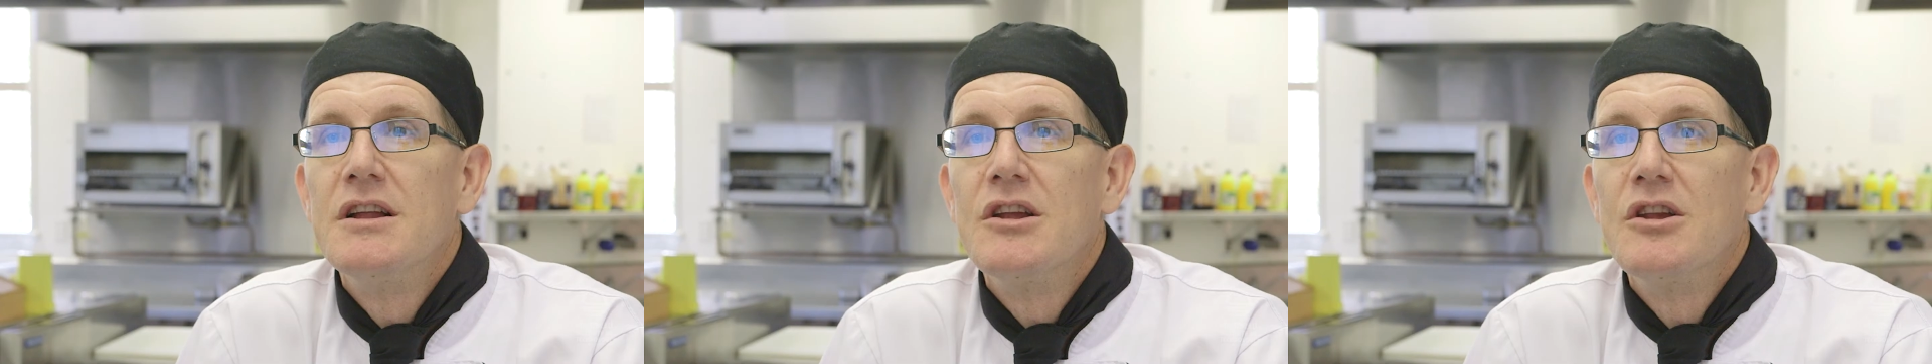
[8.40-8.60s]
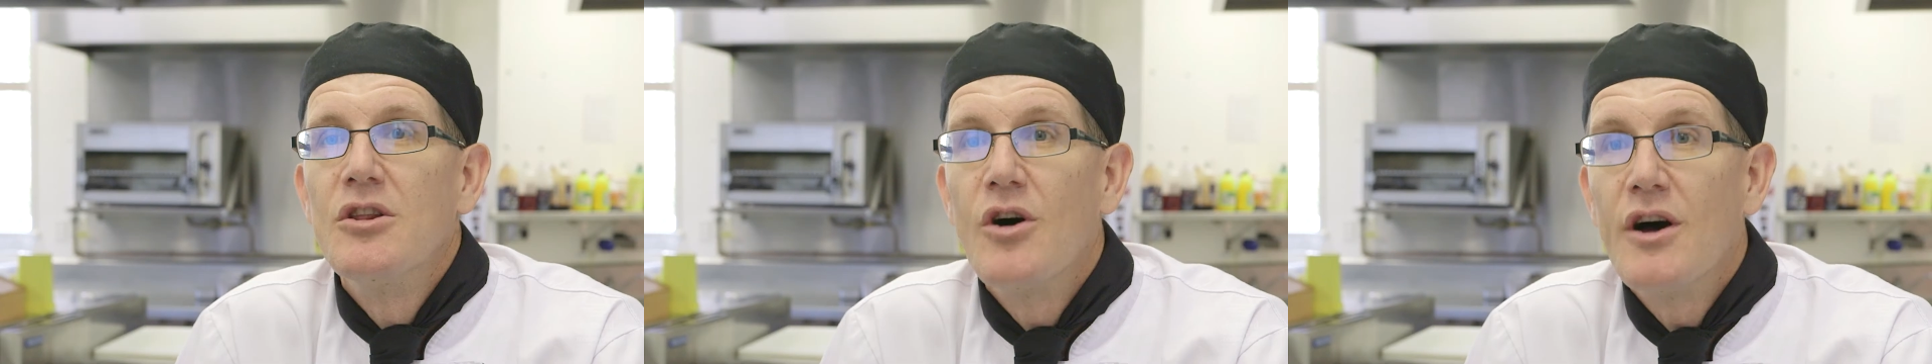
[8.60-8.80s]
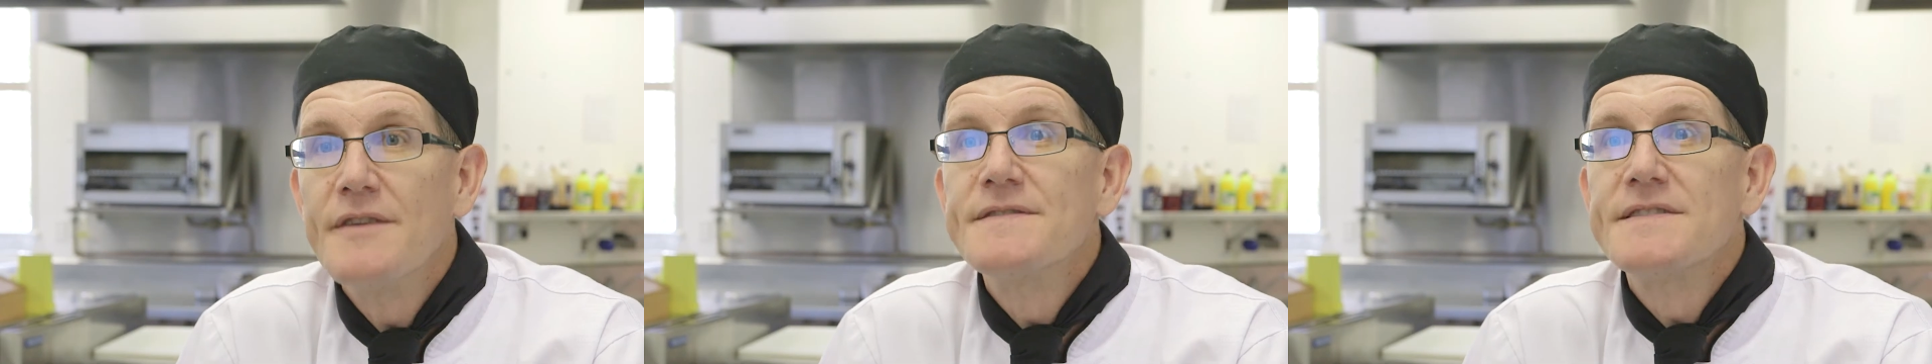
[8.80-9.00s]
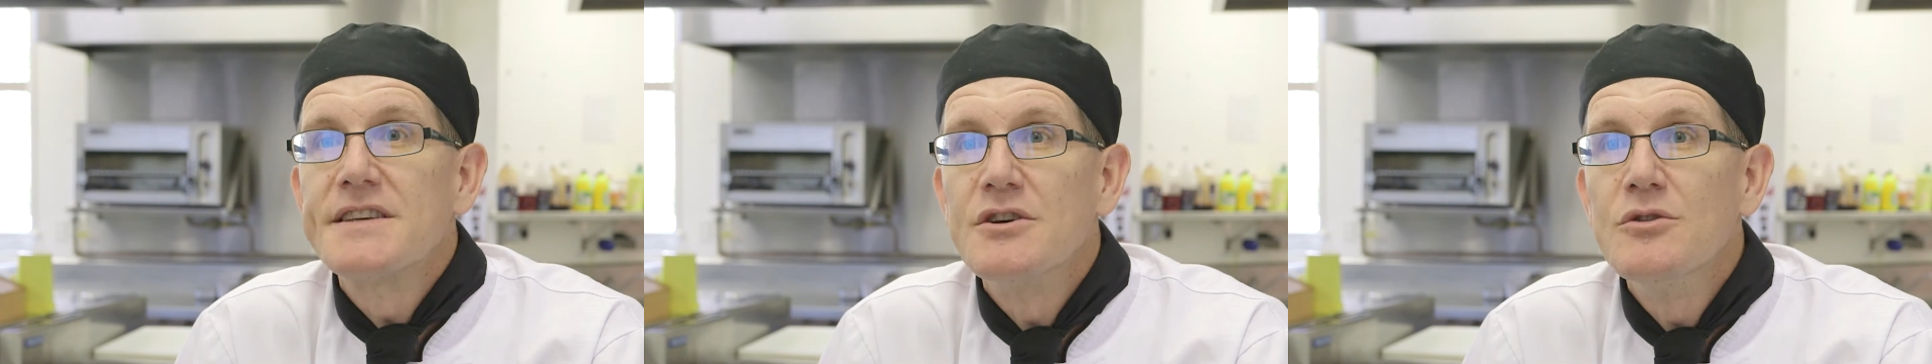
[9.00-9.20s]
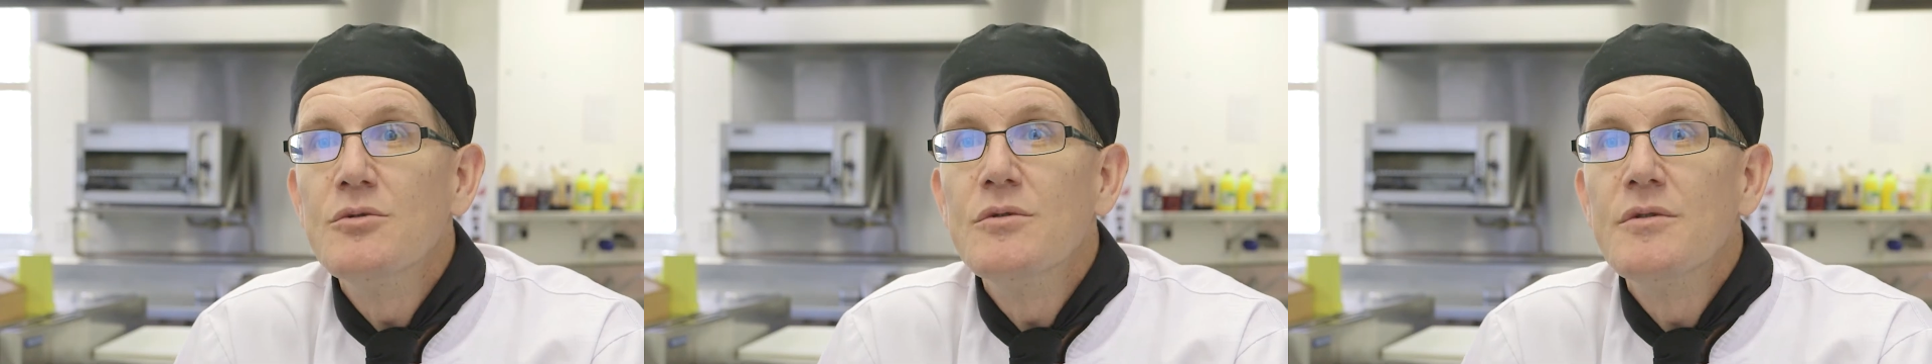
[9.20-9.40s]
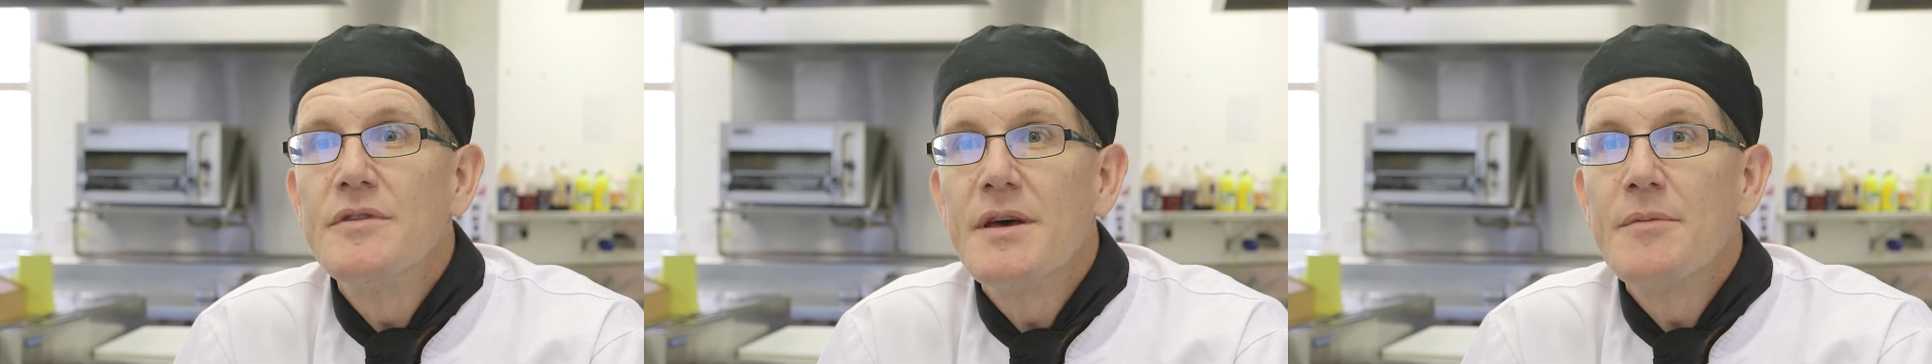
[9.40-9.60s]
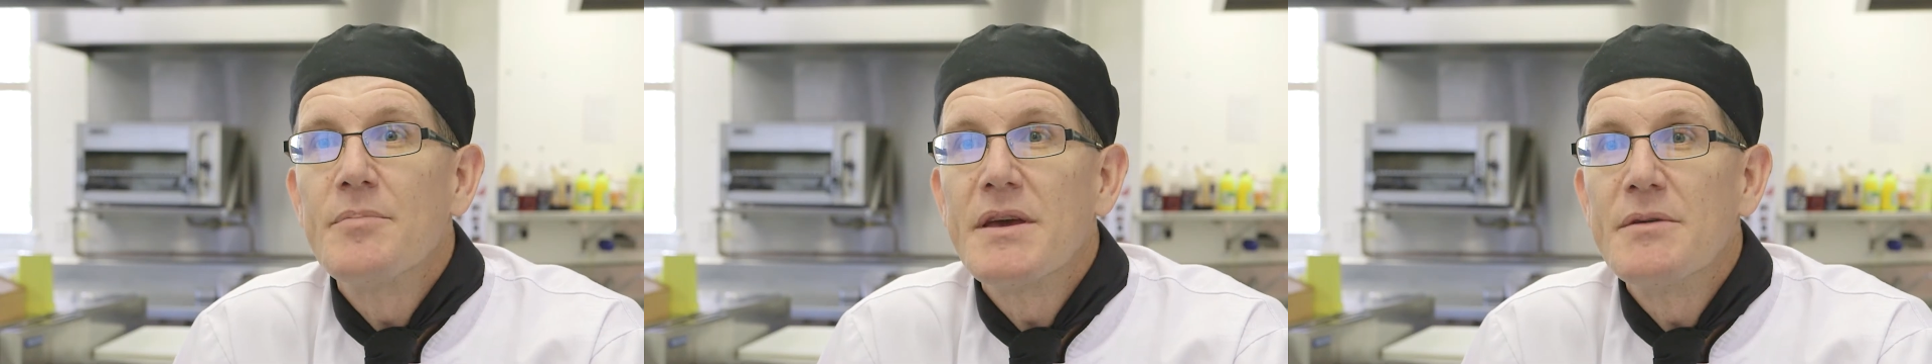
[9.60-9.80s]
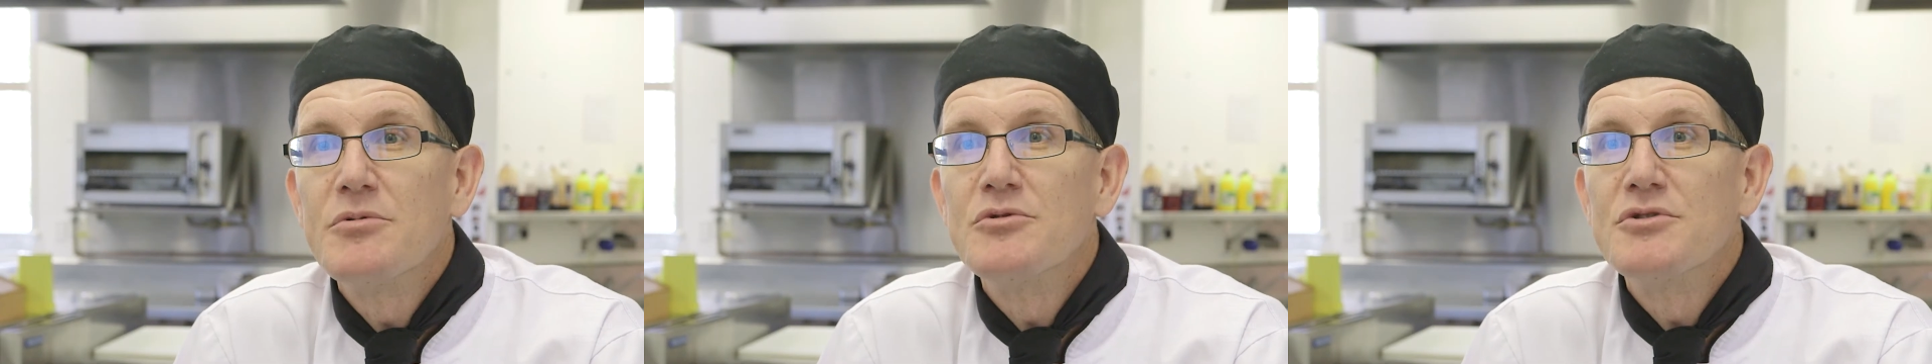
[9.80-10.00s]
life skill
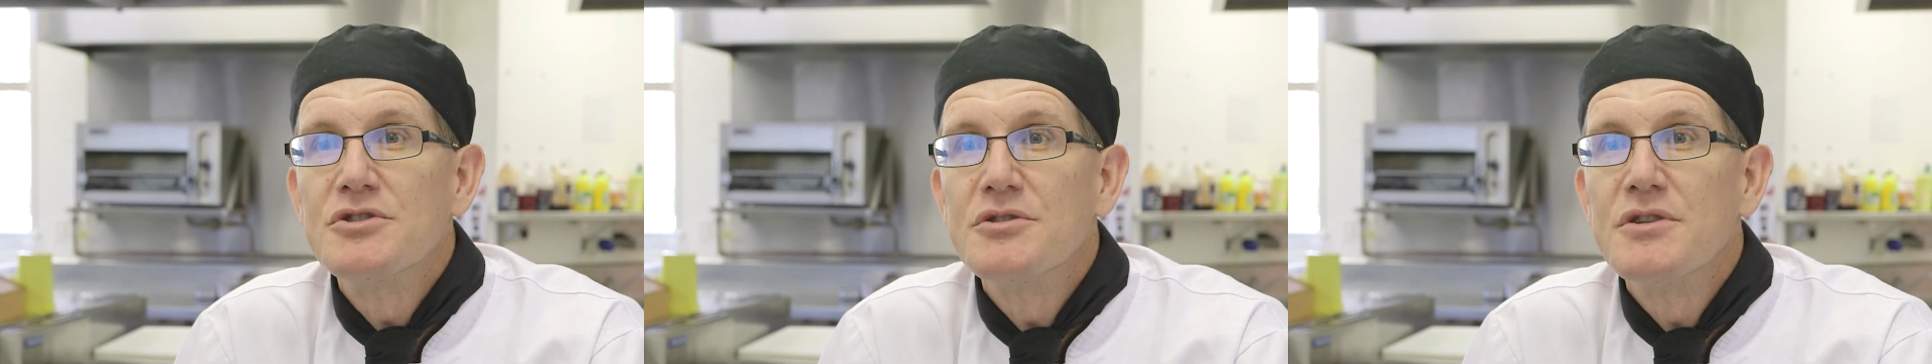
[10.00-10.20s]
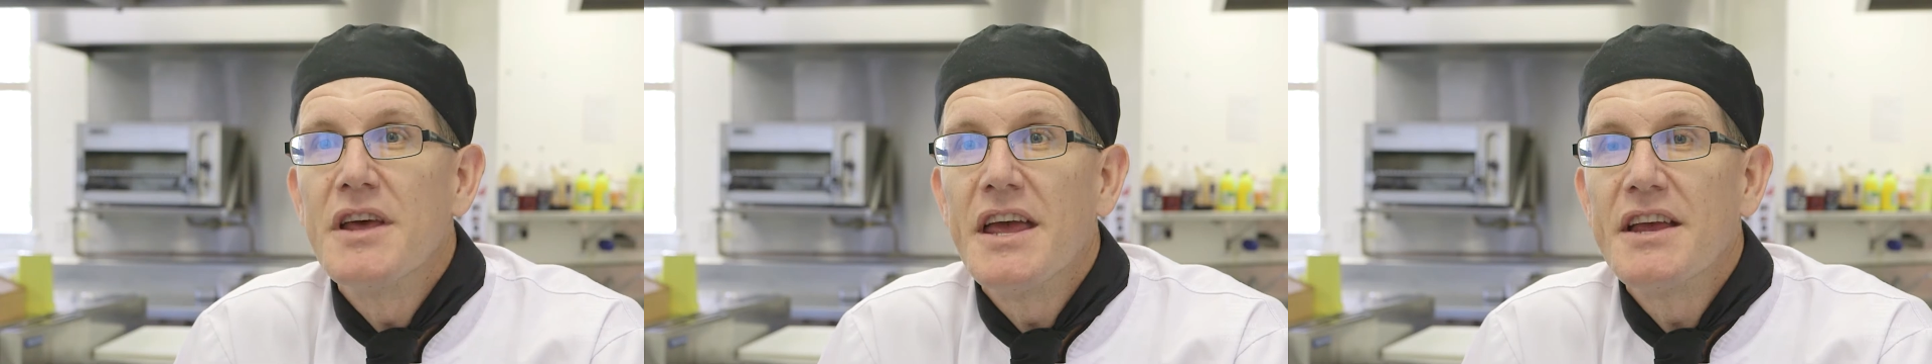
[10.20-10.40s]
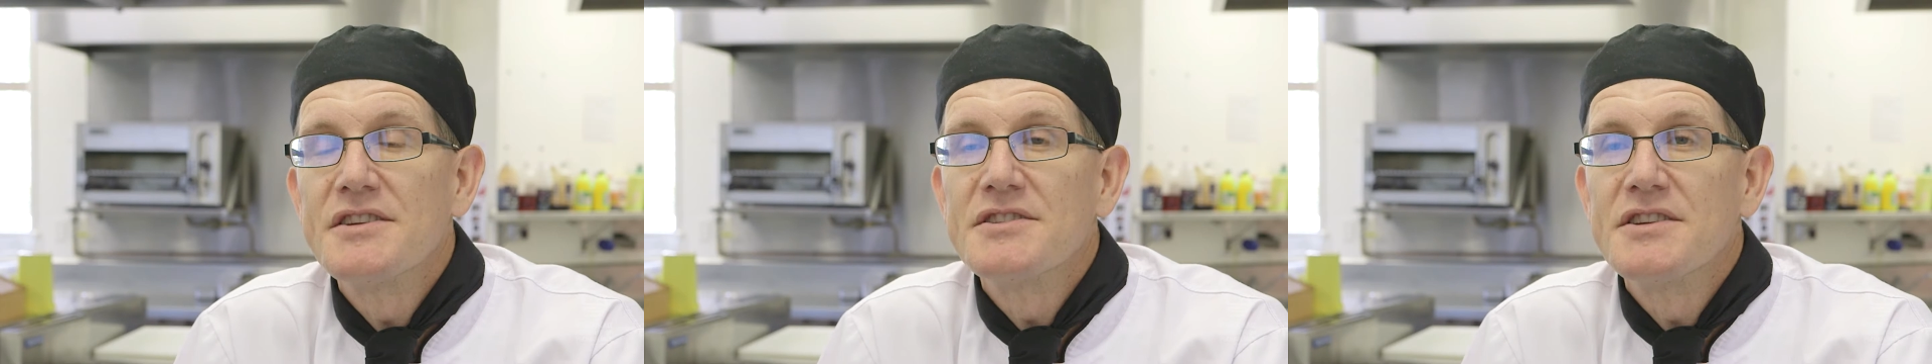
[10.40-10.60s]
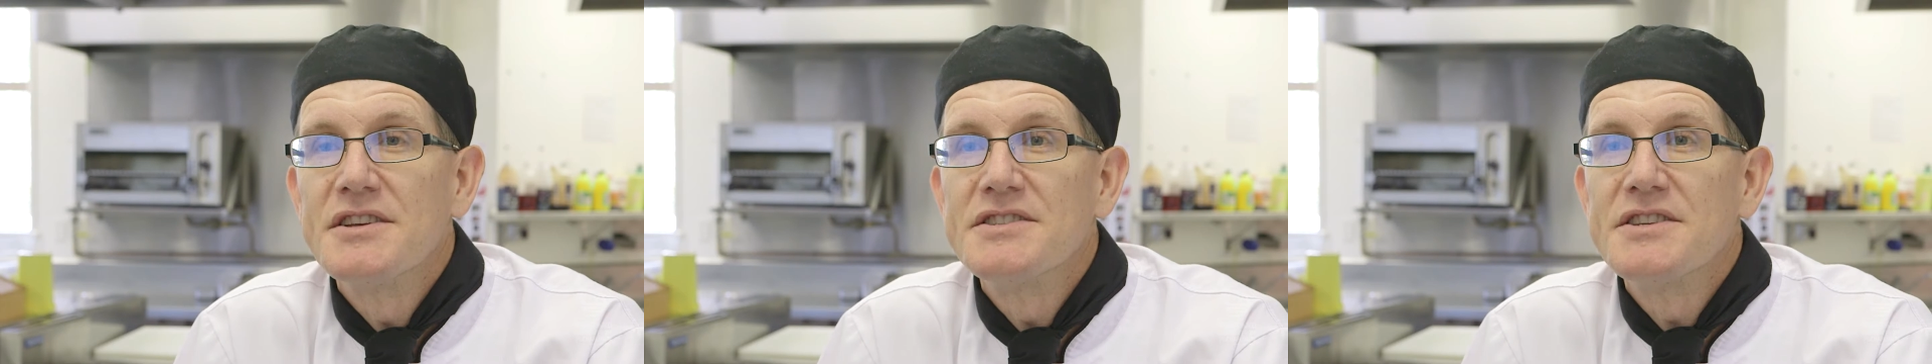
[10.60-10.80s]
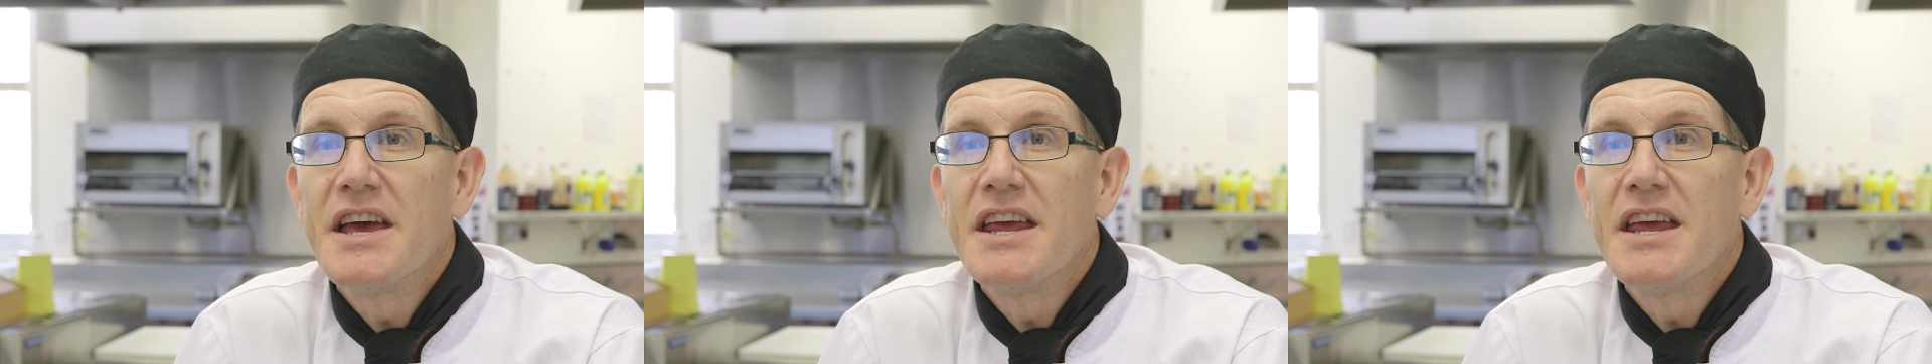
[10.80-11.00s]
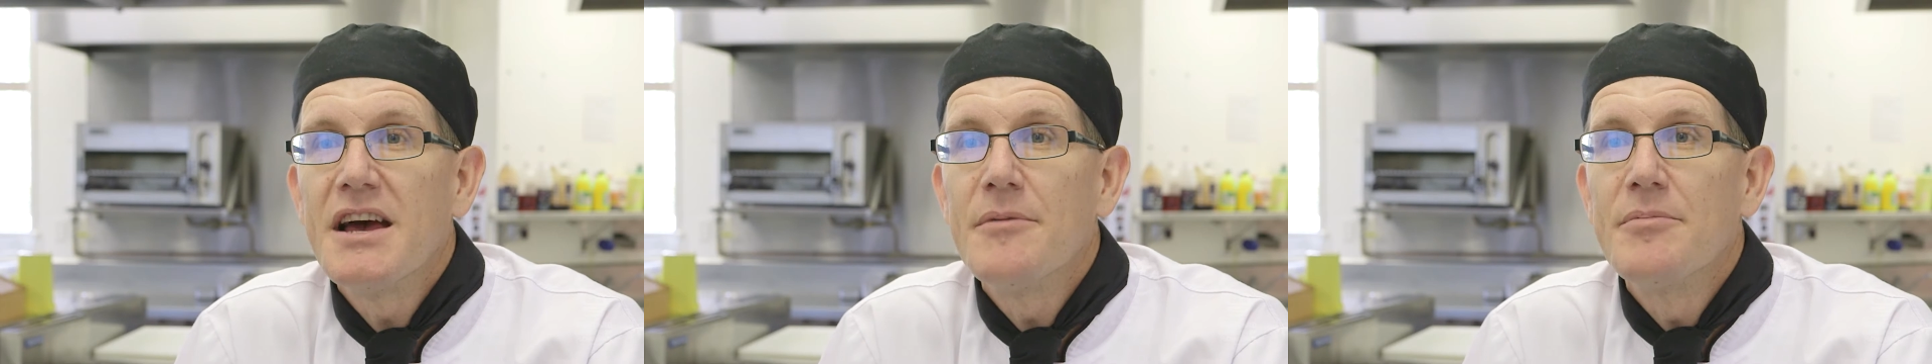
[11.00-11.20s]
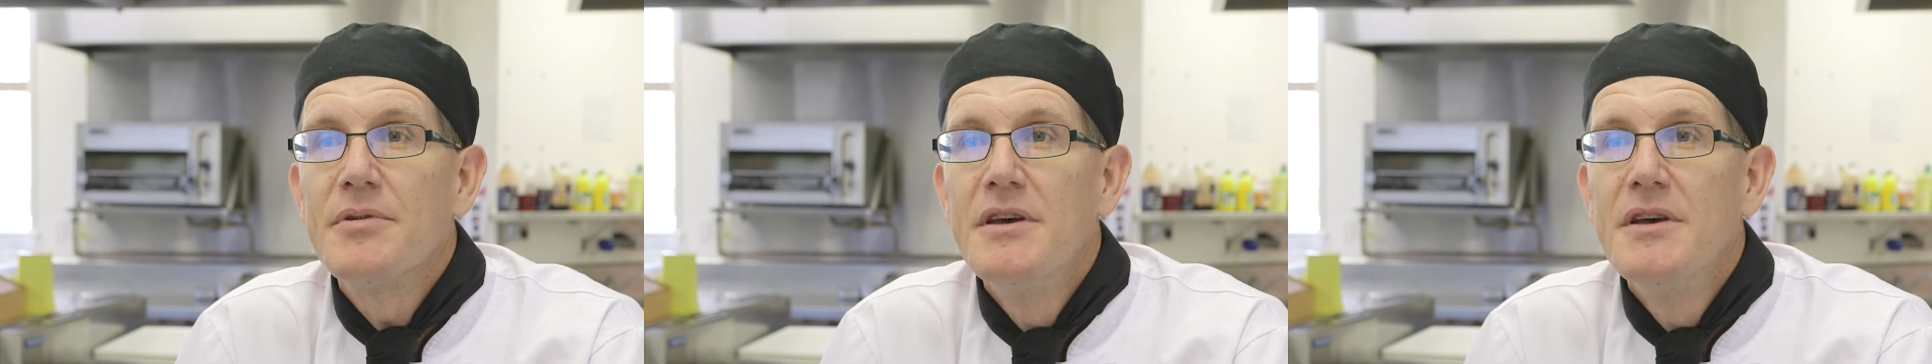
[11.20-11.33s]
that people should actually take up.